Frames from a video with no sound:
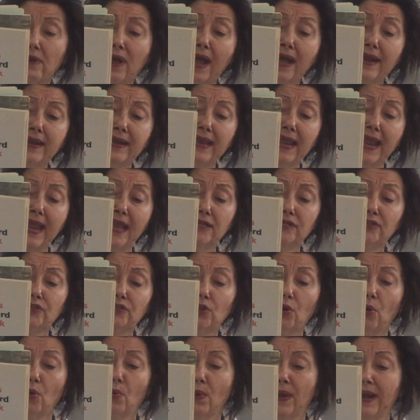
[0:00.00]
cutting edge
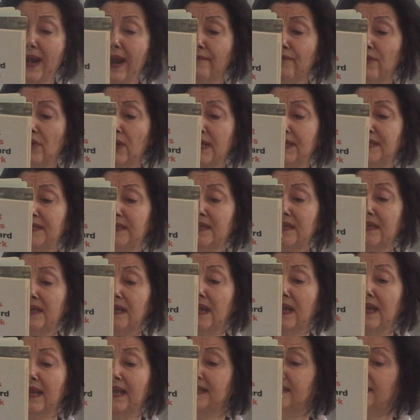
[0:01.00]
or whatever isn't
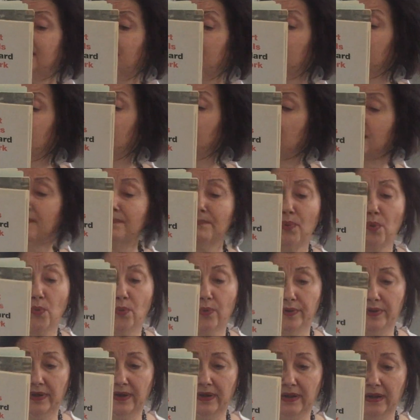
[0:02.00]

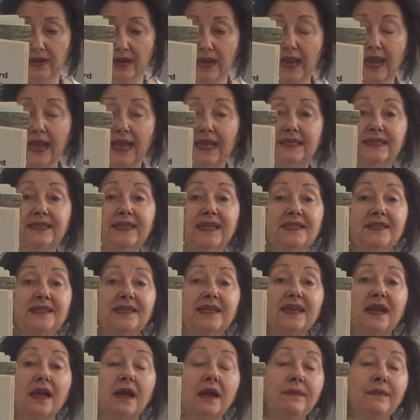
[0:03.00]
important. Does it